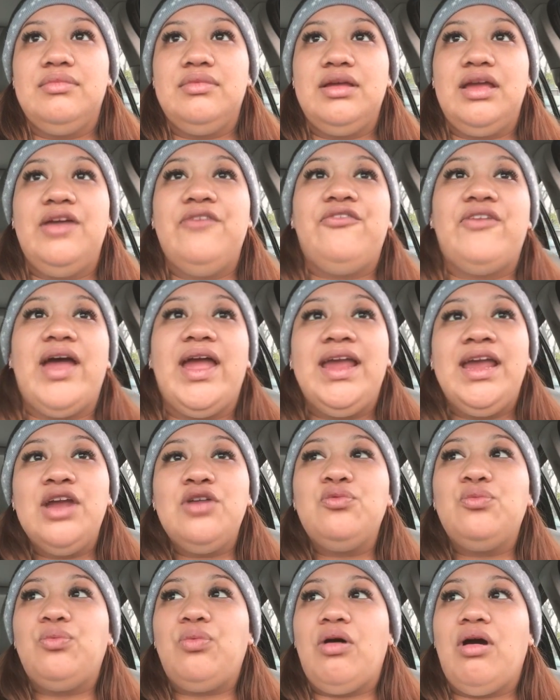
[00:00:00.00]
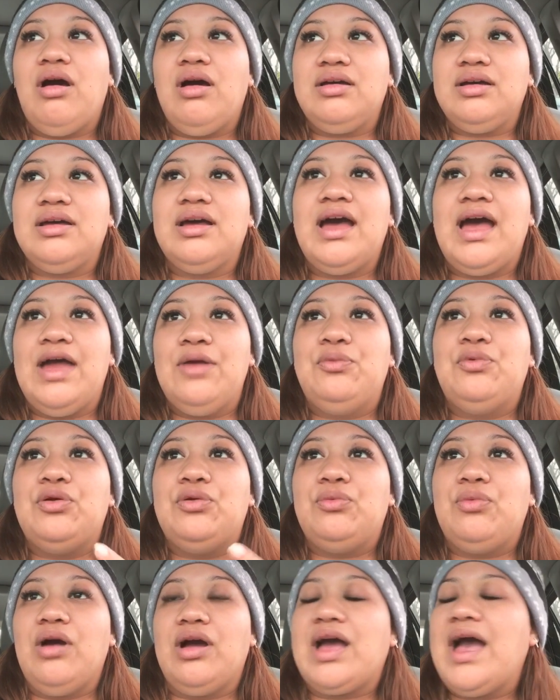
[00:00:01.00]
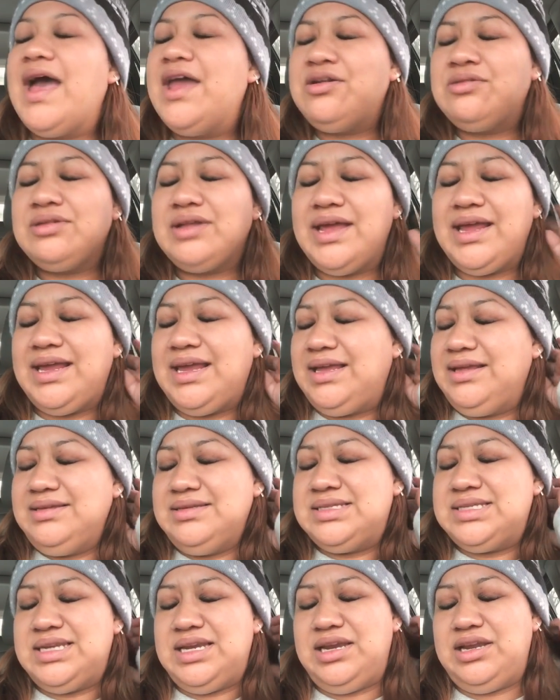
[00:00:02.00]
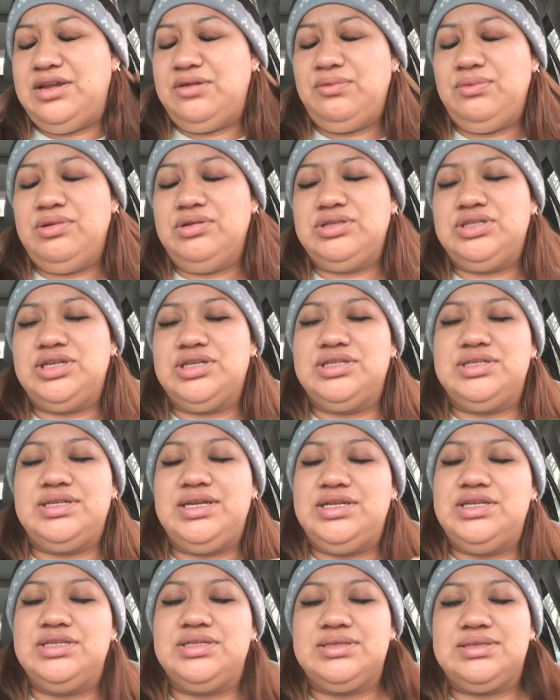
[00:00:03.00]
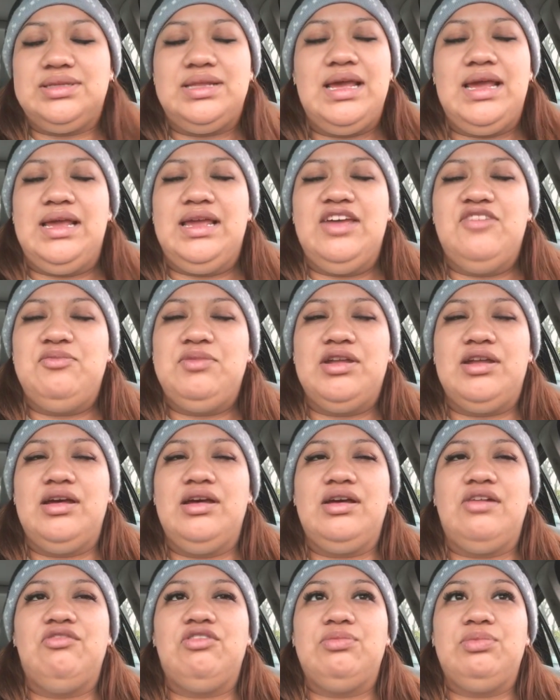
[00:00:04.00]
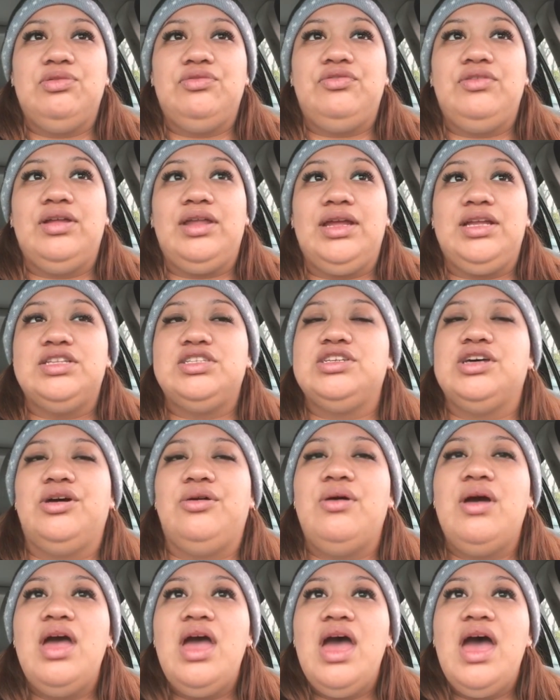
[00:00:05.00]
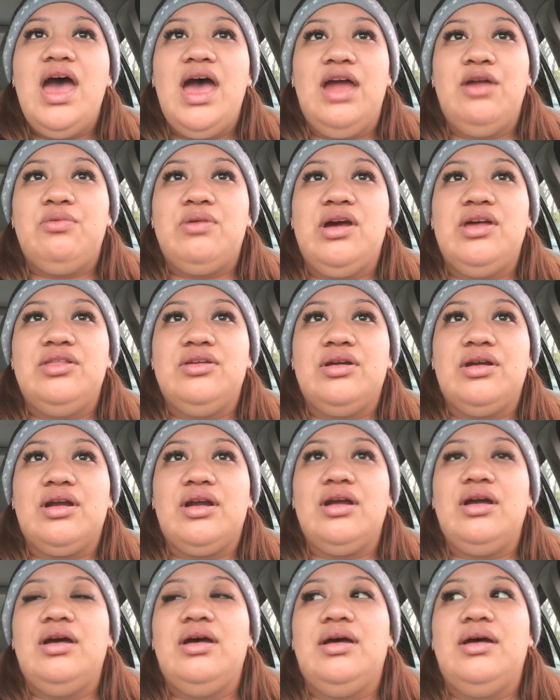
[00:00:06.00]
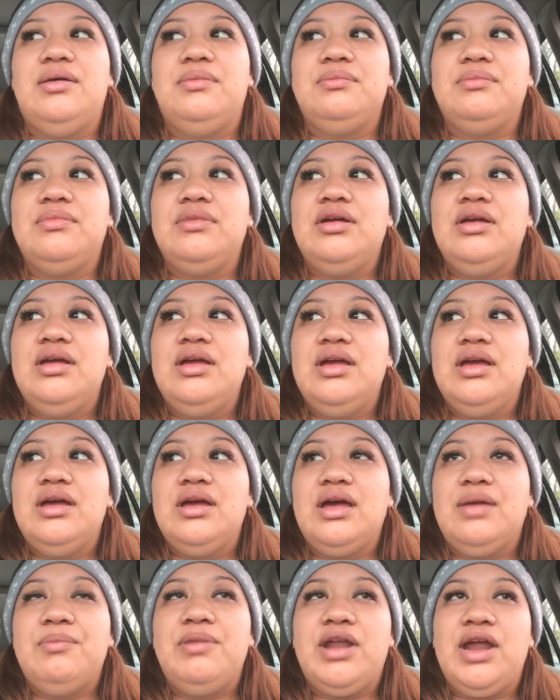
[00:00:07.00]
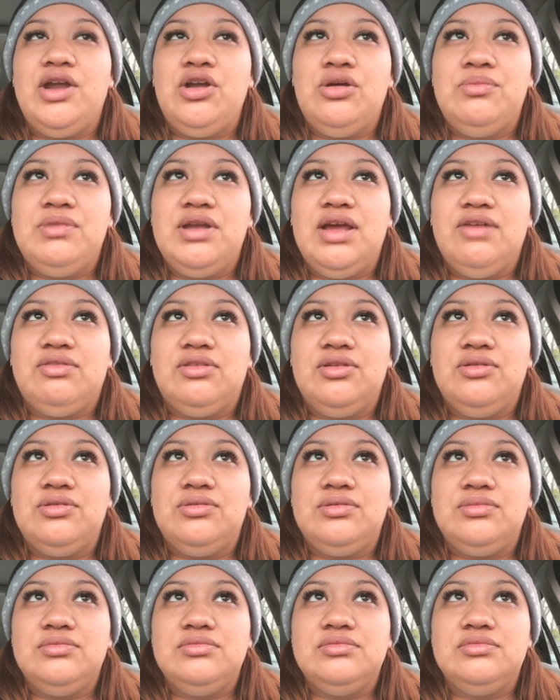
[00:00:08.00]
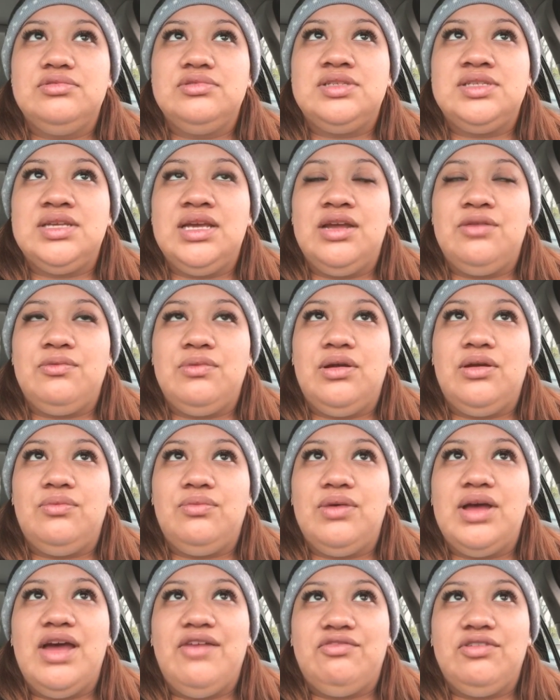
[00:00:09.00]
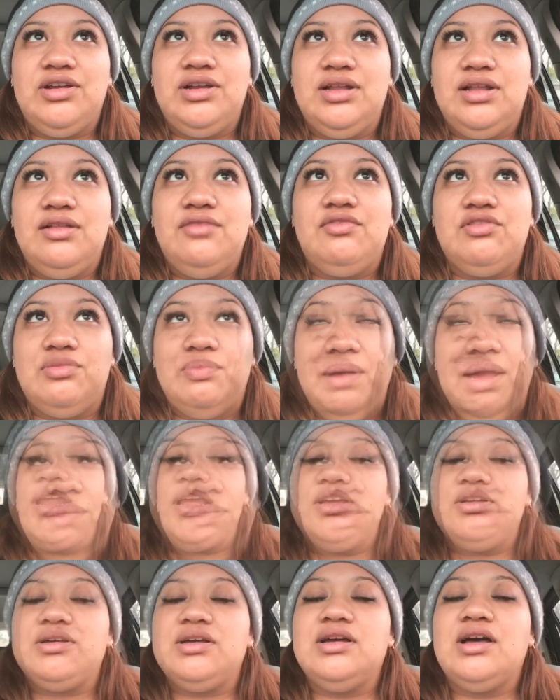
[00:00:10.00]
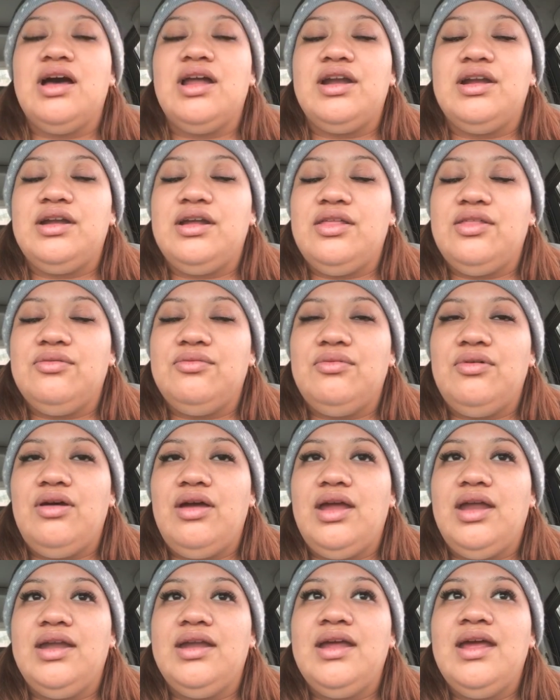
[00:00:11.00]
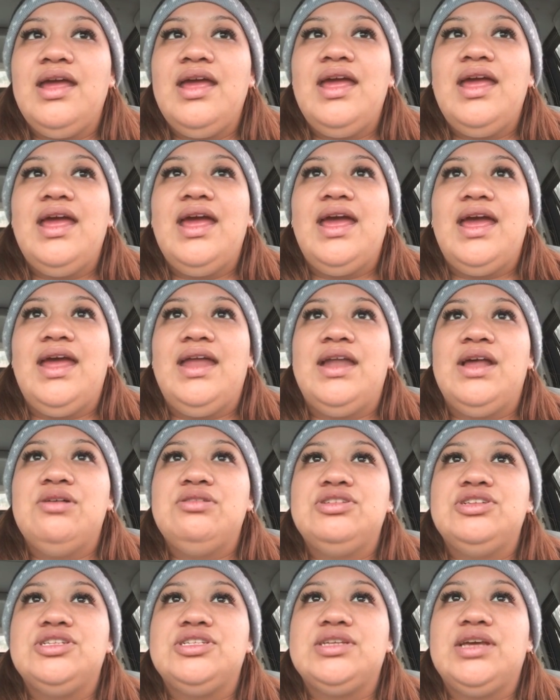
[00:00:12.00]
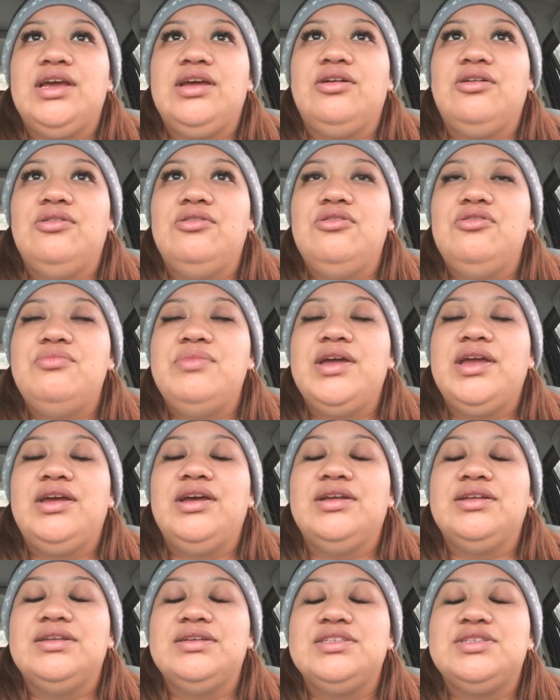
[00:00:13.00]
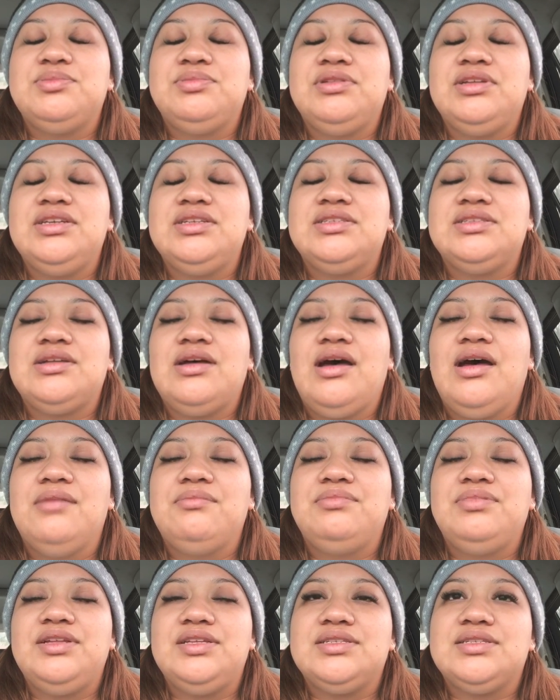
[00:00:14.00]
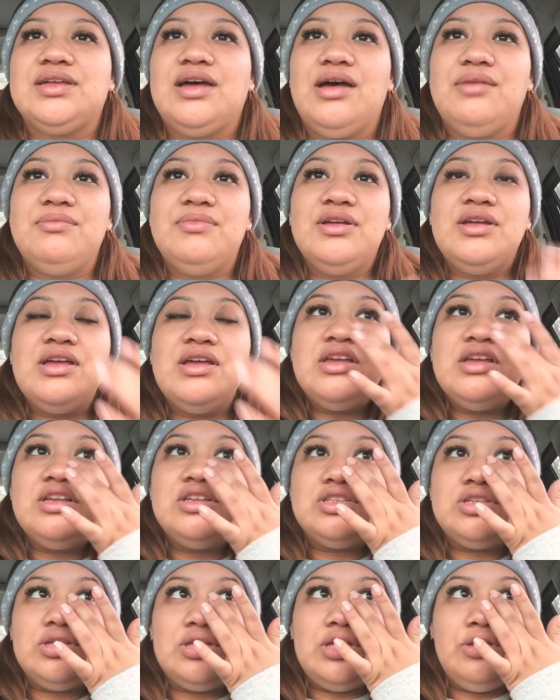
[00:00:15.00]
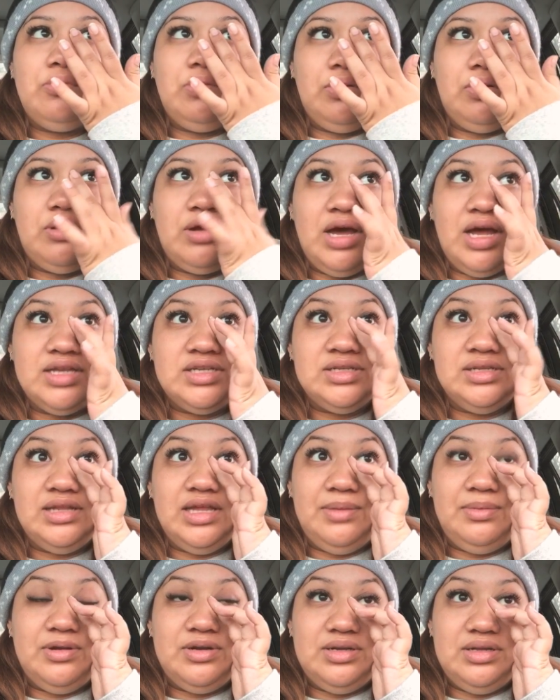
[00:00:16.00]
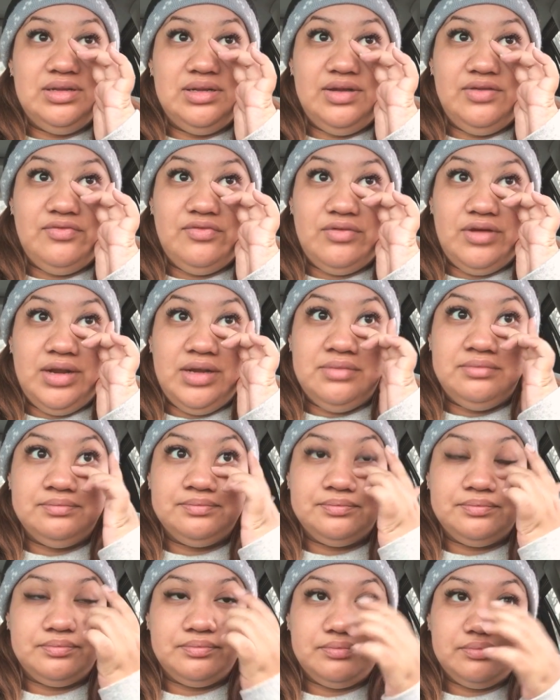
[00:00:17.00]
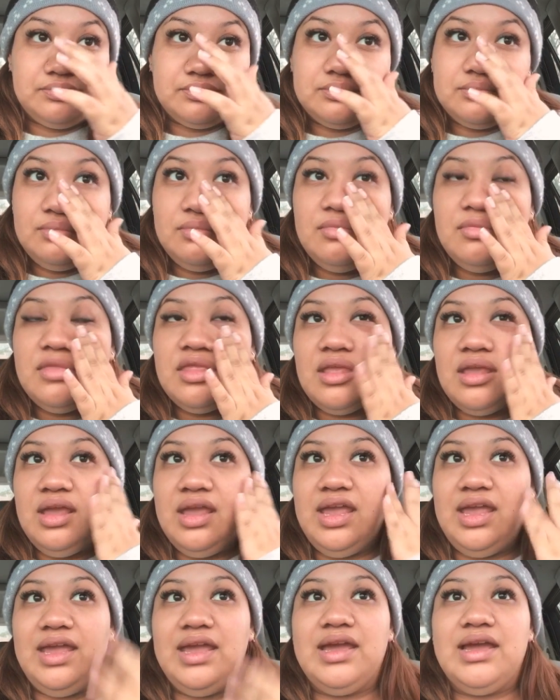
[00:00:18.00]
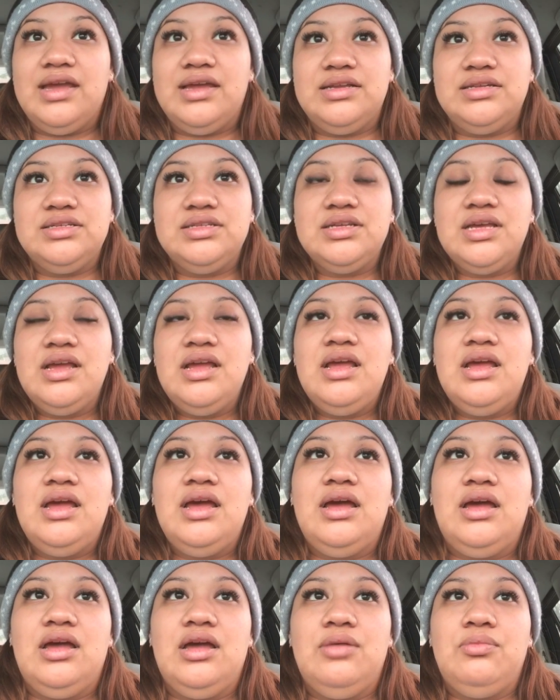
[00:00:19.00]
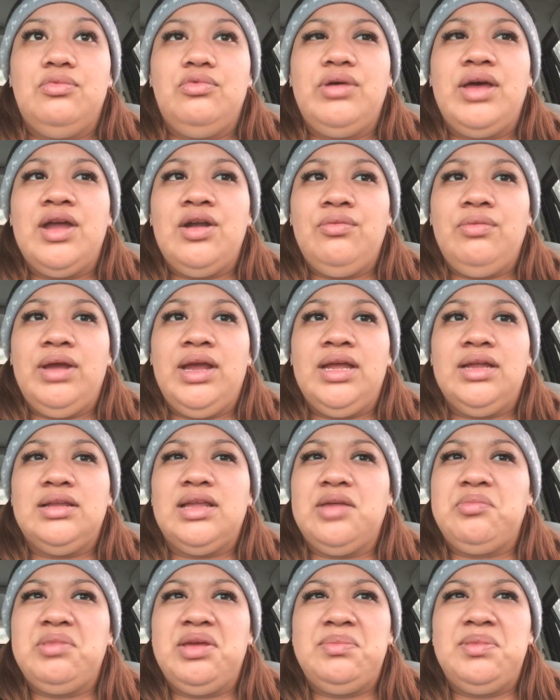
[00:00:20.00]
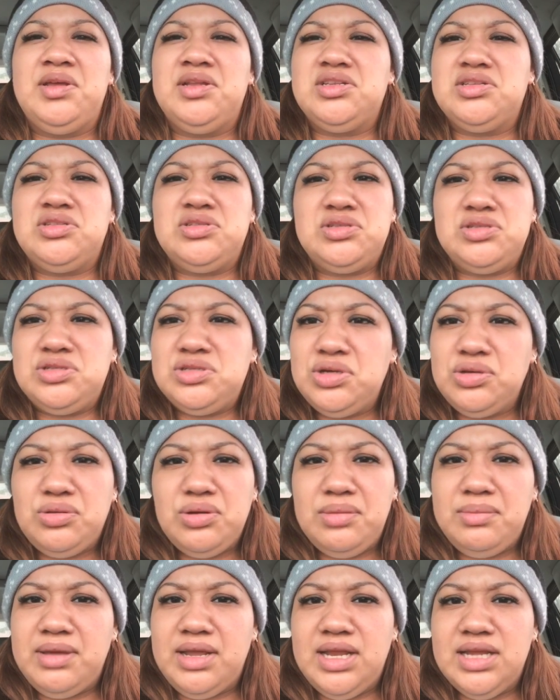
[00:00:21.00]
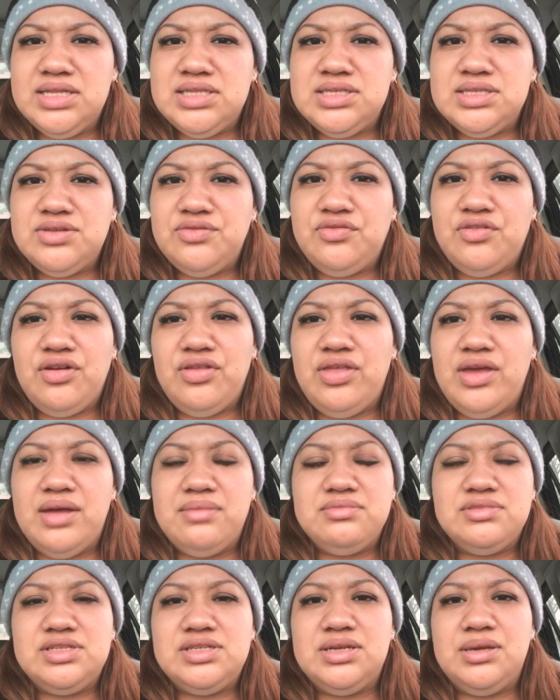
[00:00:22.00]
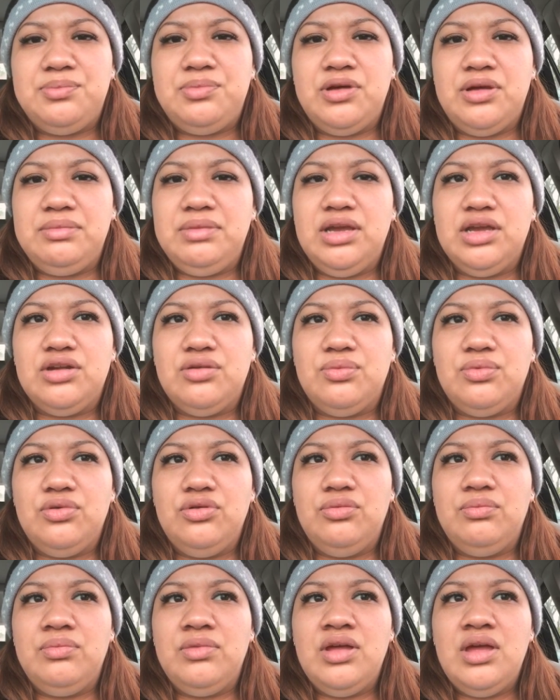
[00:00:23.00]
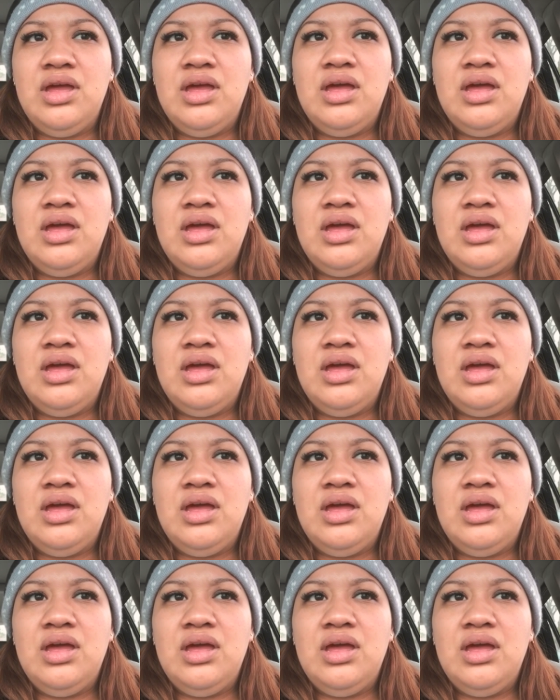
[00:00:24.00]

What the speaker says: If I can walk, I will walk. I don't like sitting in wheelchairs. They give me an uncomfortable feeling. So I rather, but I know I'm gonna have to sit in one after I deliver the baby. I got another one, and I was just like, oh my goodness, please stop, please stop. So then we got to labor and delivery, and we had to wait like maybe 2-3 minutes for them to put me in a room.